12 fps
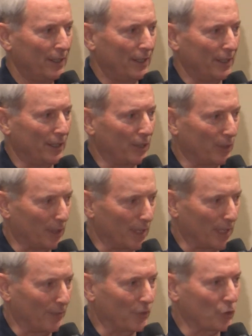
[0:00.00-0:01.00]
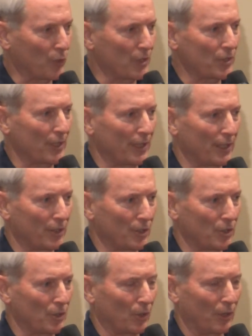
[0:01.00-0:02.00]
and they do a lot of twisting and
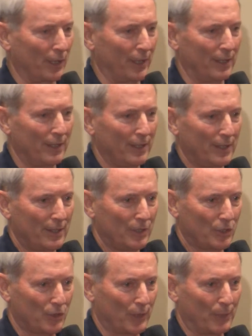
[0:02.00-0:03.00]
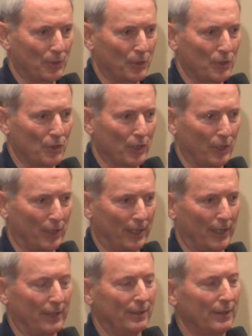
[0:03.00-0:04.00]
distorting scripture so
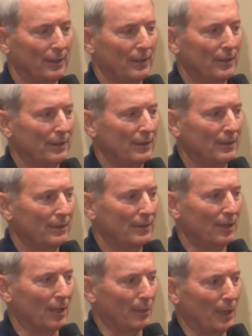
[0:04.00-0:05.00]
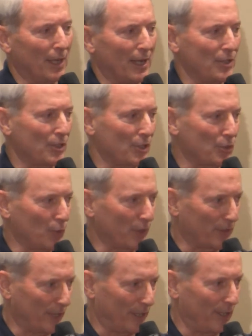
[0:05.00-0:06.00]
that it harmonizes
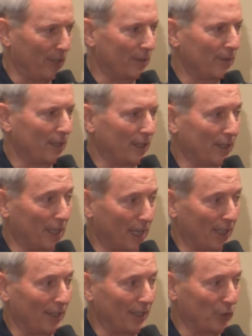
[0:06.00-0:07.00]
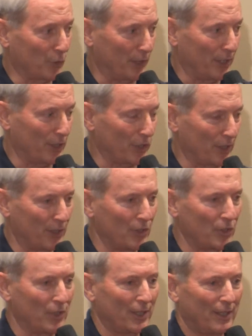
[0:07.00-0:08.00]
with their ungodly
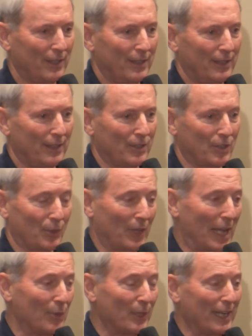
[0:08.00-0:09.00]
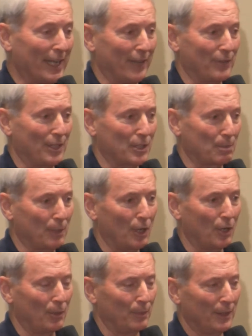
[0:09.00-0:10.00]
traditions. And so now we have this
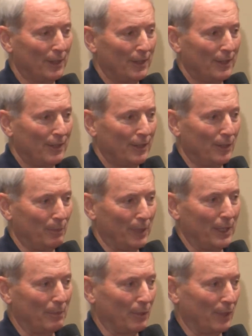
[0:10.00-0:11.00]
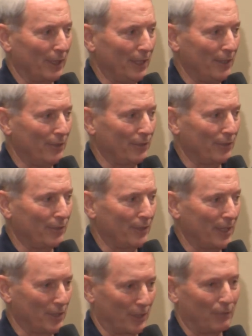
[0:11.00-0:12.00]
pope who many believe
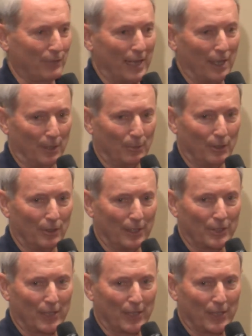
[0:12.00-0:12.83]
is infallible, as